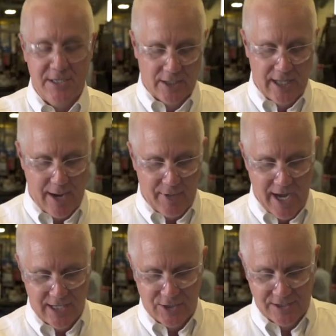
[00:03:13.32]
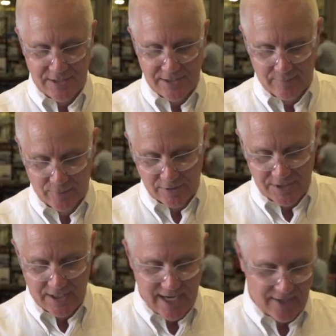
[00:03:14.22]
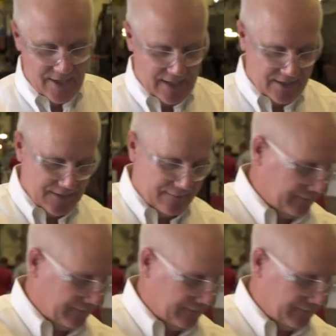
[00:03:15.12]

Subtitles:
into laminations. Looks like this.